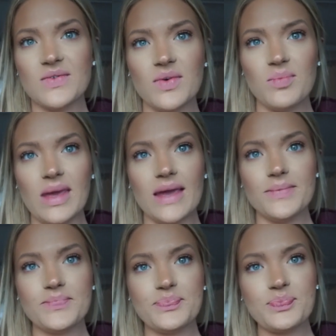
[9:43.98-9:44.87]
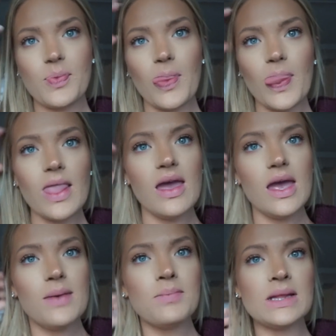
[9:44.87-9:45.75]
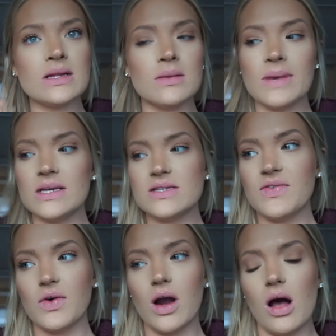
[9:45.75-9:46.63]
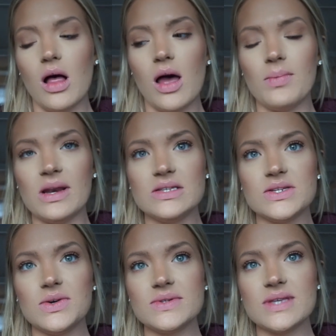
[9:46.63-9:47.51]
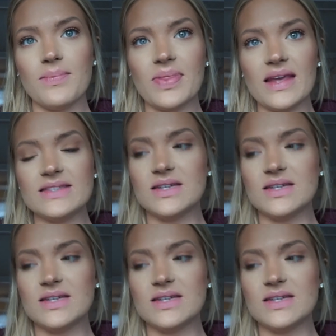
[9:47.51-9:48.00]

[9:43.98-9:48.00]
it from me. My little mini Sephora haul. I'm gonna do something